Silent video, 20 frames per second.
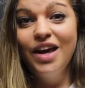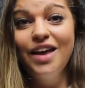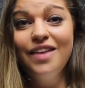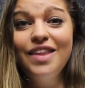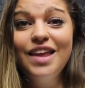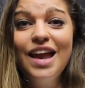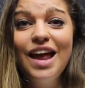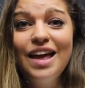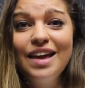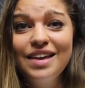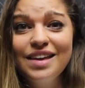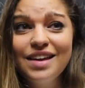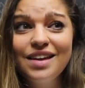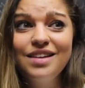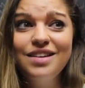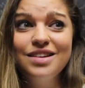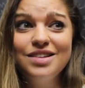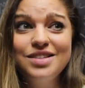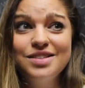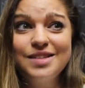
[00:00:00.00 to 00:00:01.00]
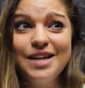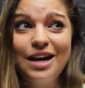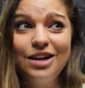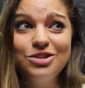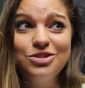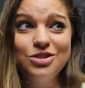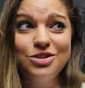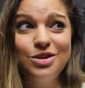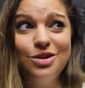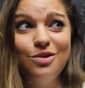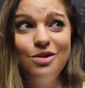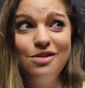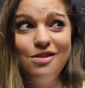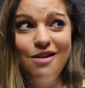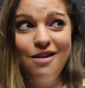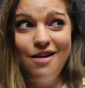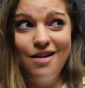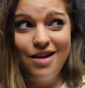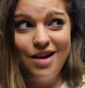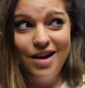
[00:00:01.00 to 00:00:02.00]
And then I get a nostalgia going
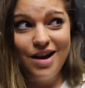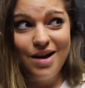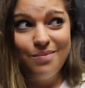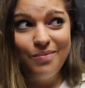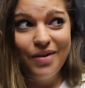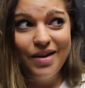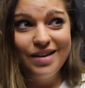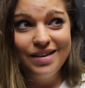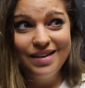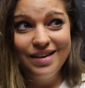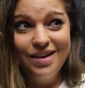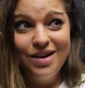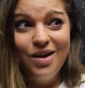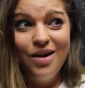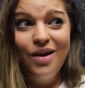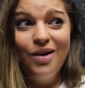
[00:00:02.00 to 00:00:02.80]
on, and I'm like,